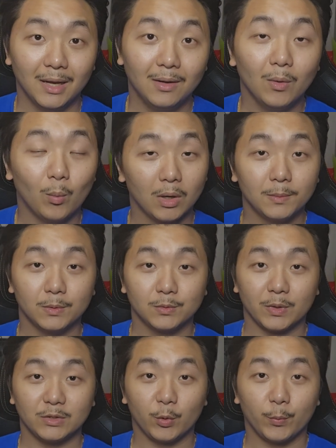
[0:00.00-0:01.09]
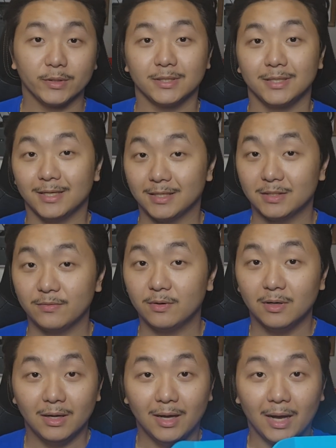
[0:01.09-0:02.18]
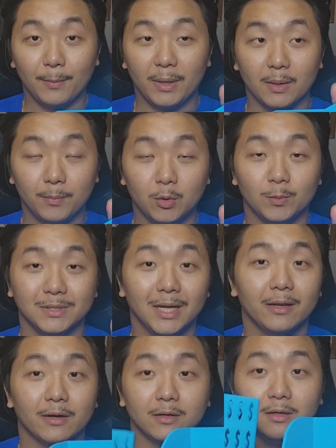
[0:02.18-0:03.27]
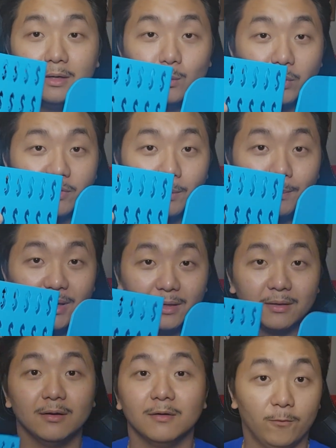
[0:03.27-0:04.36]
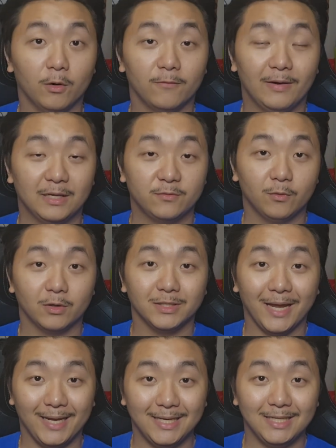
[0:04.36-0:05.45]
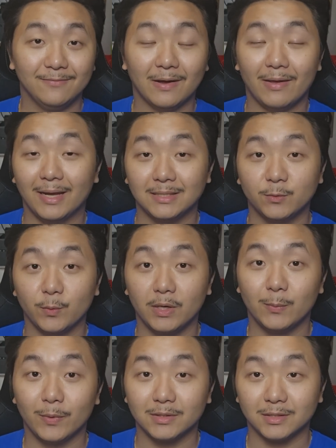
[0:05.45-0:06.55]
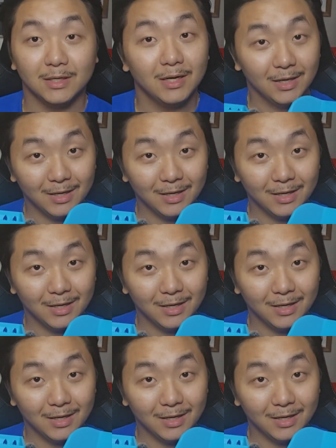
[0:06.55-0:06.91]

Hello, welcome to Scratch 3D Printing. In this video, I made a poop slider with the bin for a FlashForge AD5X 3D printer.